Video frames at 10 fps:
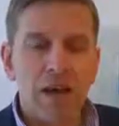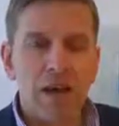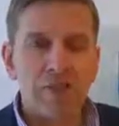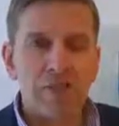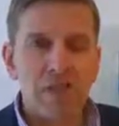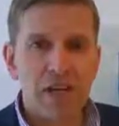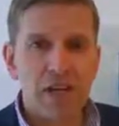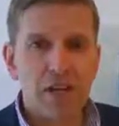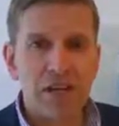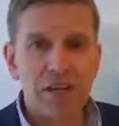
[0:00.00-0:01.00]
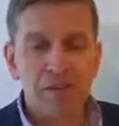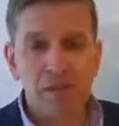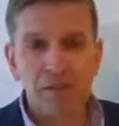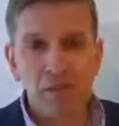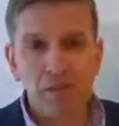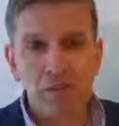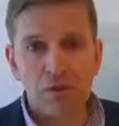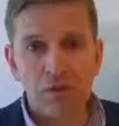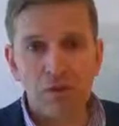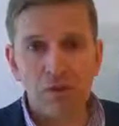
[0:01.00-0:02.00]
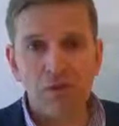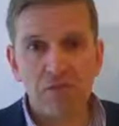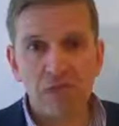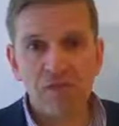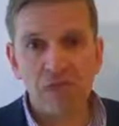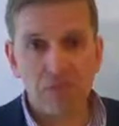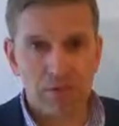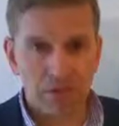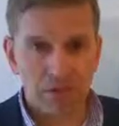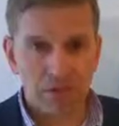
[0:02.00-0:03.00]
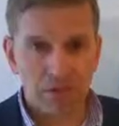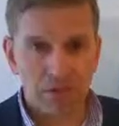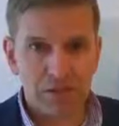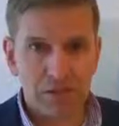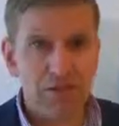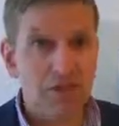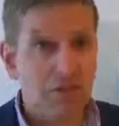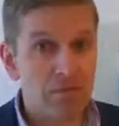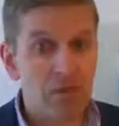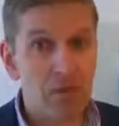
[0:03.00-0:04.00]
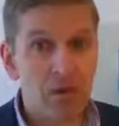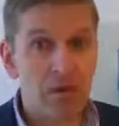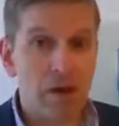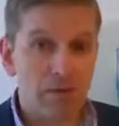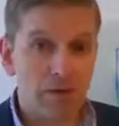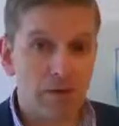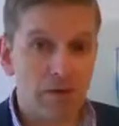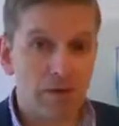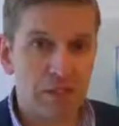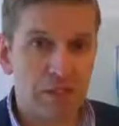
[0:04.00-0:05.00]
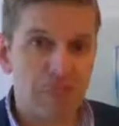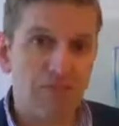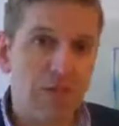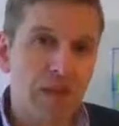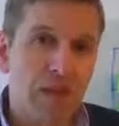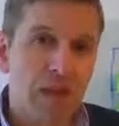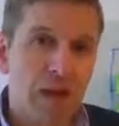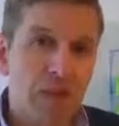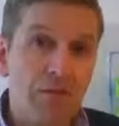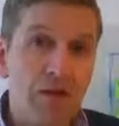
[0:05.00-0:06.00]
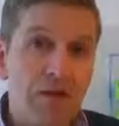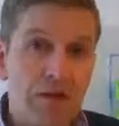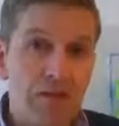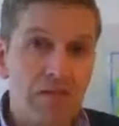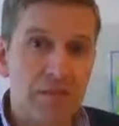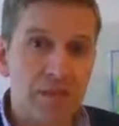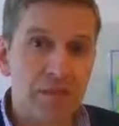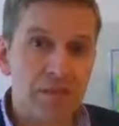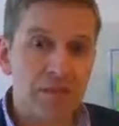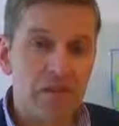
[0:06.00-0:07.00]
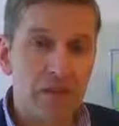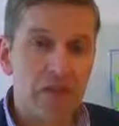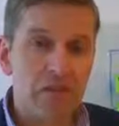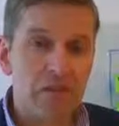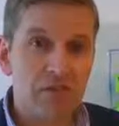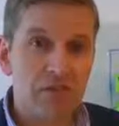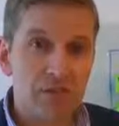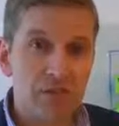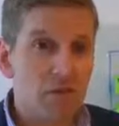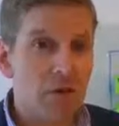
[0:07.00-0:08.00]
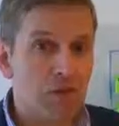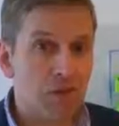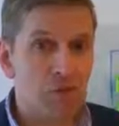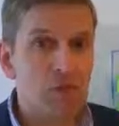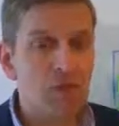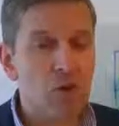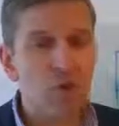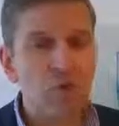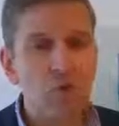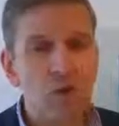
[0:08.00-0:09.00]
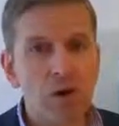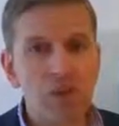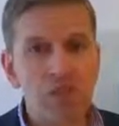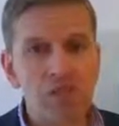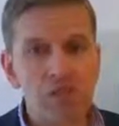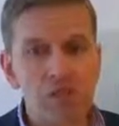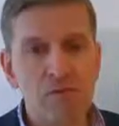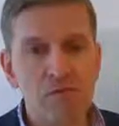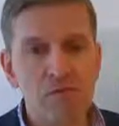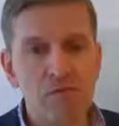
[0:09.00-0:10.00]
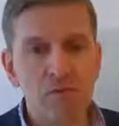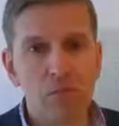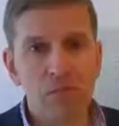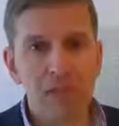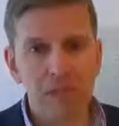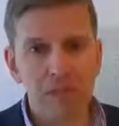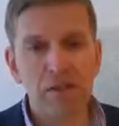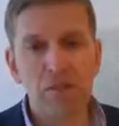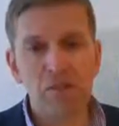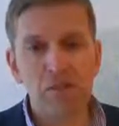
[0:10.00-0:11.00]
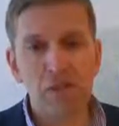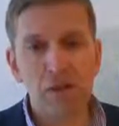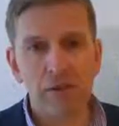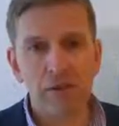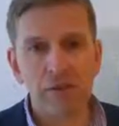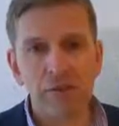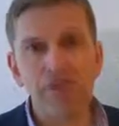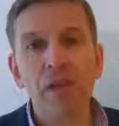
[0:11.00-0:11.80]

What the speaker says: After I had completed a few organization redesign projects and read more about the concept, I realized that the matrix model was only one of several multidimensional models